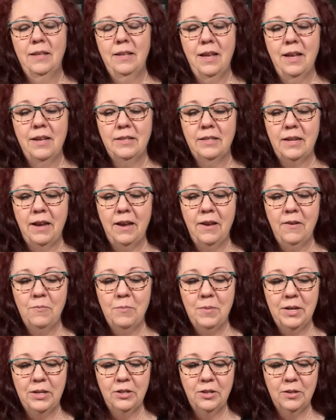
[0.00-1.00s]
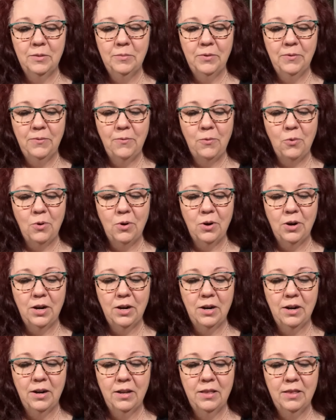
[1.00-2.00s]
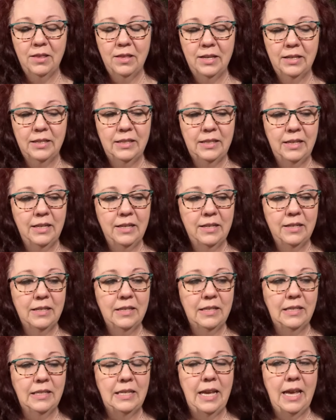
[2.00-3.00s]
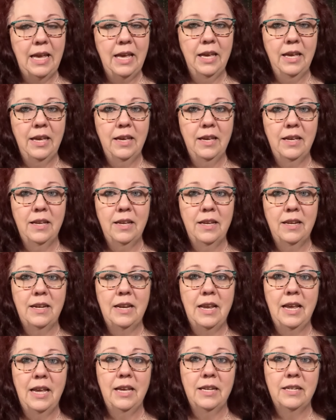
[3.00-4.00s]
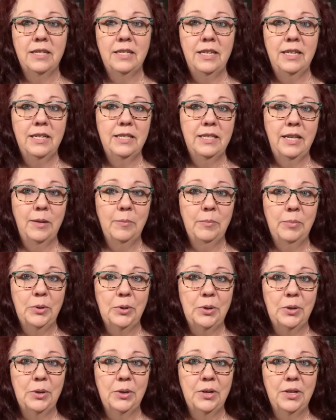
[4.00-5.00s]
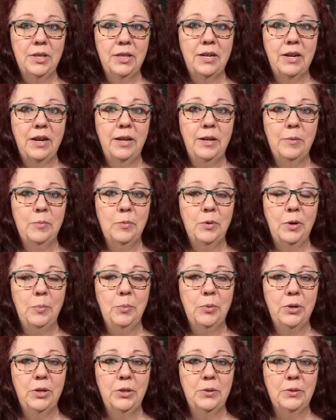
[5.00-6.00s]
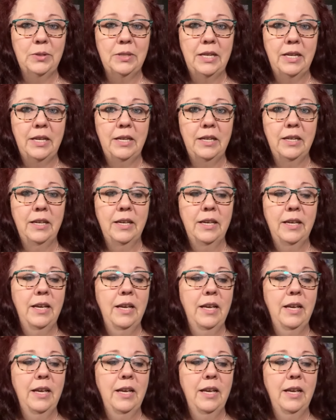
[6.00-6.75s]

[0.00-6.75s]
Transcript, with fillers: as I have mentioned before, this is an antique sampler that I am reproducing